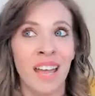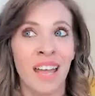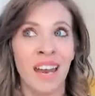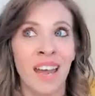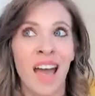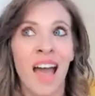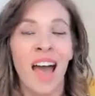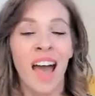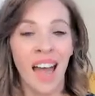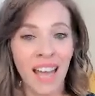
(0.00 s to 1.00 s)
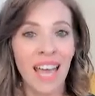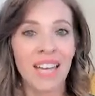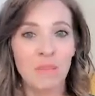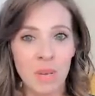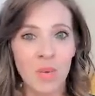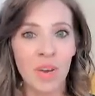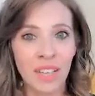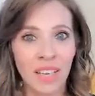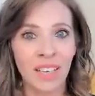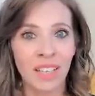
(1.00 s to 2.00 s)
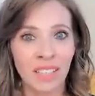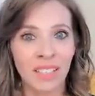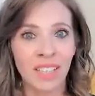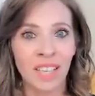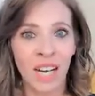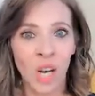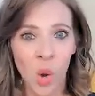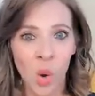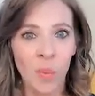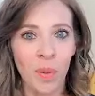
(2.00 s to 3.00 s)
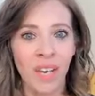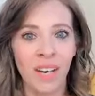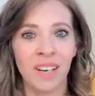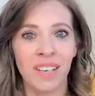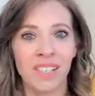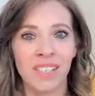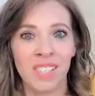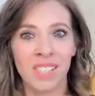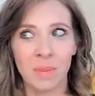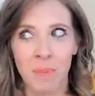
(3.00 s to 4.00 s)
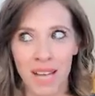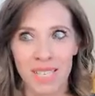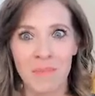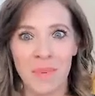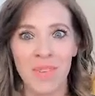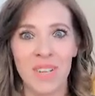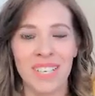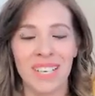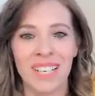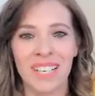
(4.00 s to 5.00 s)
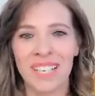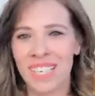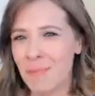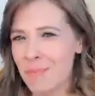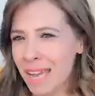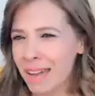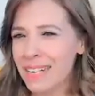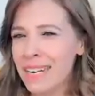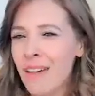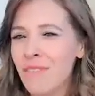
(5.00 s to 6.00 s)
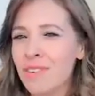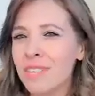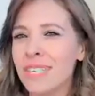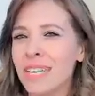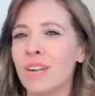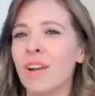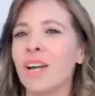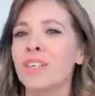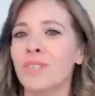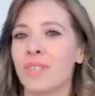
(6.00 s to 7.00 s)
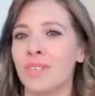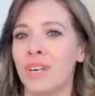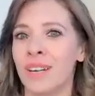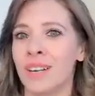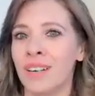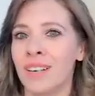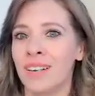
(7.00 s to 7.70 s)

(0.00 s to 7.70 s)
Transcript: And I had to be willing and open to possibility, to something I'd never seen or understood,